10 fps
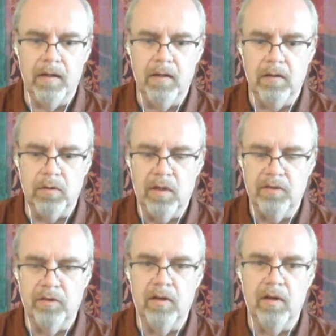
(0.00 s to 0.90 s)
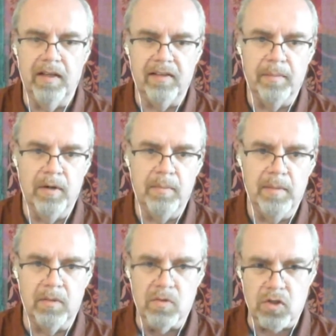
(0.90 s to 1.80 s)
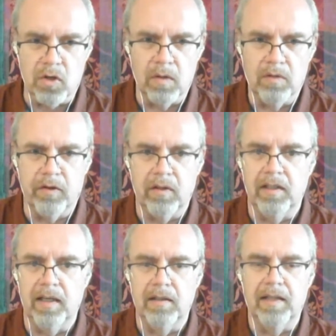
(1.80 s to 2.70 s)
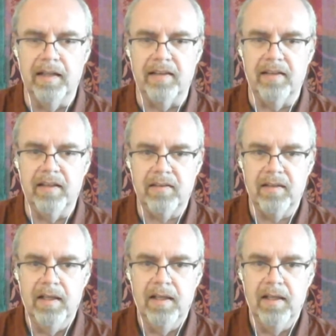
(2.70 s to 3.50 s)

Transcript: uh, you have a, an example maybe to show for the other data sets.